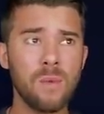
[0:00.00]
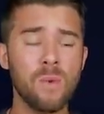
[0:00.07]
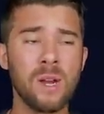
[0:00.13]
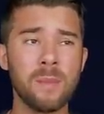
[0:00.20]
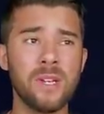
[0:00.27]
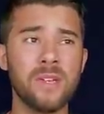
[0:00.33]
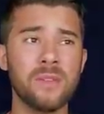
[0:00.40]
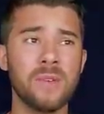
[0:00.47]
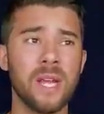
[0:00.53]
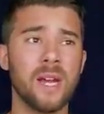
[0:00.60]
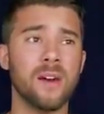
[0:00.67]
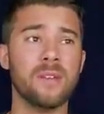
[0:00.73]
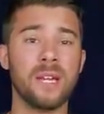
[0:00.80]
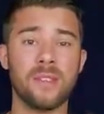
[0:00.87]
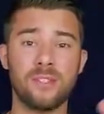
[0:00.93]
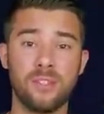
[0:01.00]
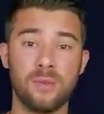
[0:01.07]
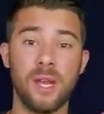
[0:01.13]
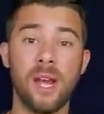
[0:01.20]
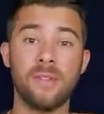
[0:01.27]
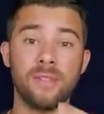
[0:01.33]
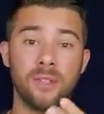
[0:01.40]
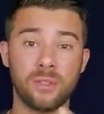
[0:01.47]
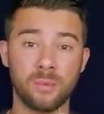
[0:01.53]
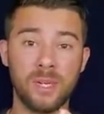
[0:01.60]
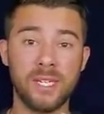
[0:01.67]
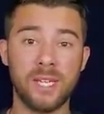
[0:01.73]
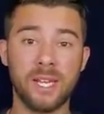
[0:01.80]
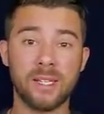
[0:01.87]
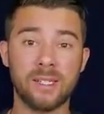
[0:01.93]
what I'm going to do now, now that you have the
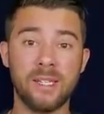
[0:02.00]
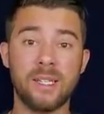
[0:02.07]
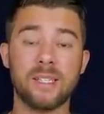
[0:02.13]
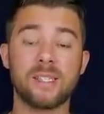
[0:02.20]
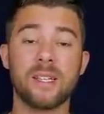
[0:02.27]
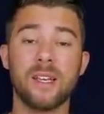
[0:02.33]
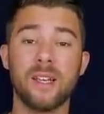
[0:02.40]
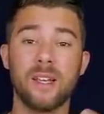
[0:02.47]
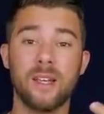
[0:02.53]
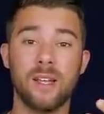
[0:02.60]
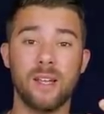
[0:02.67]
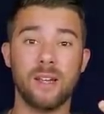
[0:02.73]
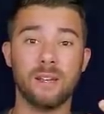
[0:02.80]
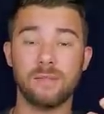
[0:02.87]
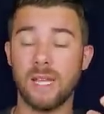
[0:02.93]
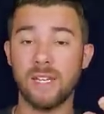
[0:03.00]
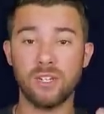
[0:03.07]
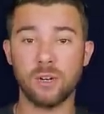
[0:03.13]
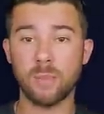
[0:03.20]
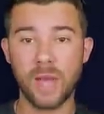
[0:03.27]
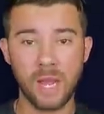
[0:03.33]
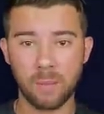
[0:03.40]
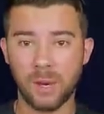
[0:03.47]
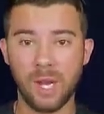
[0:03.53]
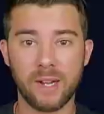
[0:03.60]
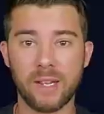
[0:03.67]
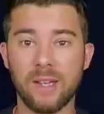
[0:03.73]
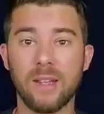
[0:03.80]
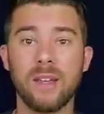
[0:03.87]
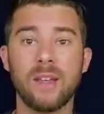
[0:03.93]
three techniques uh, in your back
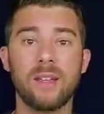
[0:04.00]
pocket,